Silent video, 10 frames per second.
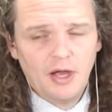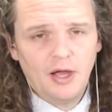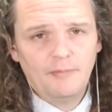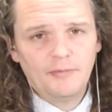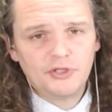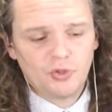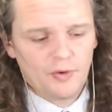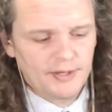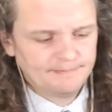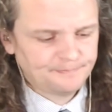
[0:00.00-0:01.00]

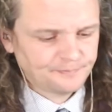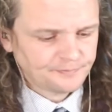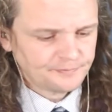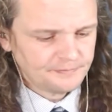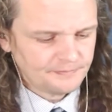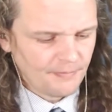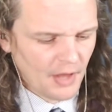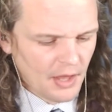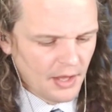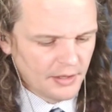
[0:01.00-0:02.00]
majority.
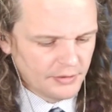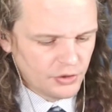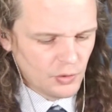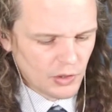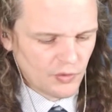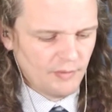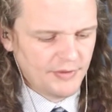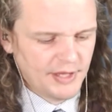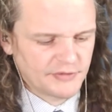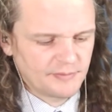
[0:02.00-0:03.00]
Do you agree with
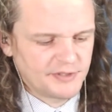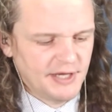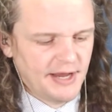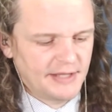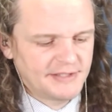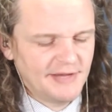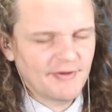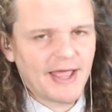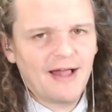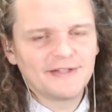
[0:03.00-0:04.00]
this from CNN? Stephen
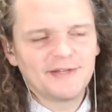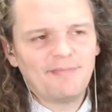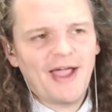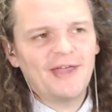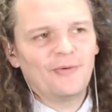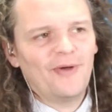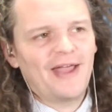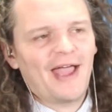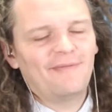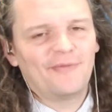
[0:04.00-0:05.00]
Collinson. By the way,
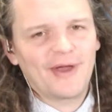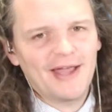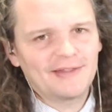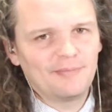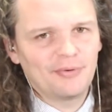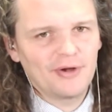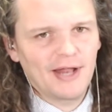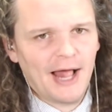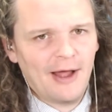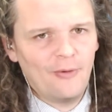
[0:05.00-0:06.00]
I forgot to print it
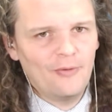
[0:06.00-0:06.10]
out.